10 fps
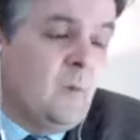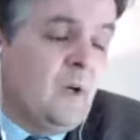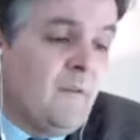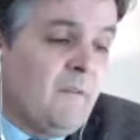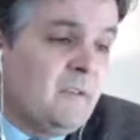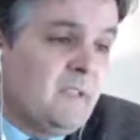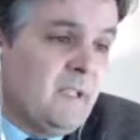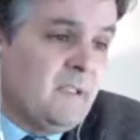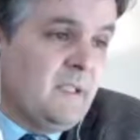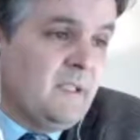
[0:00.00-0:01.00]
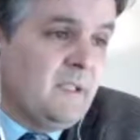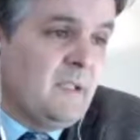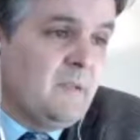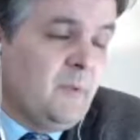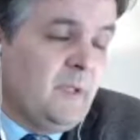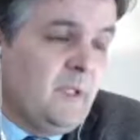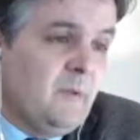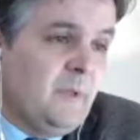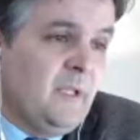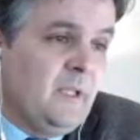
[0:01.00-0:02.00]
One of the things is that
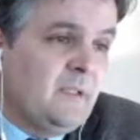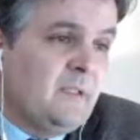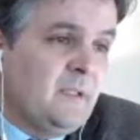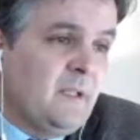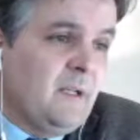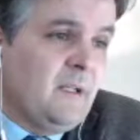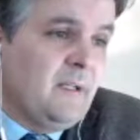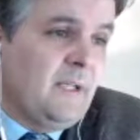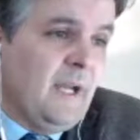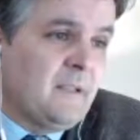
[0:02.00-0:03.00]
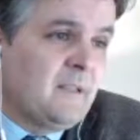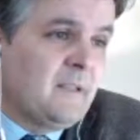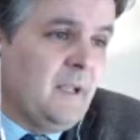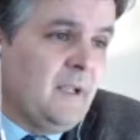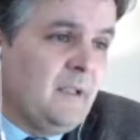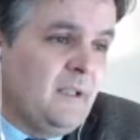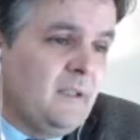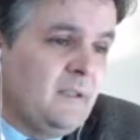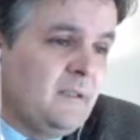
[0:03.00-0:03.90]
we didn't yet study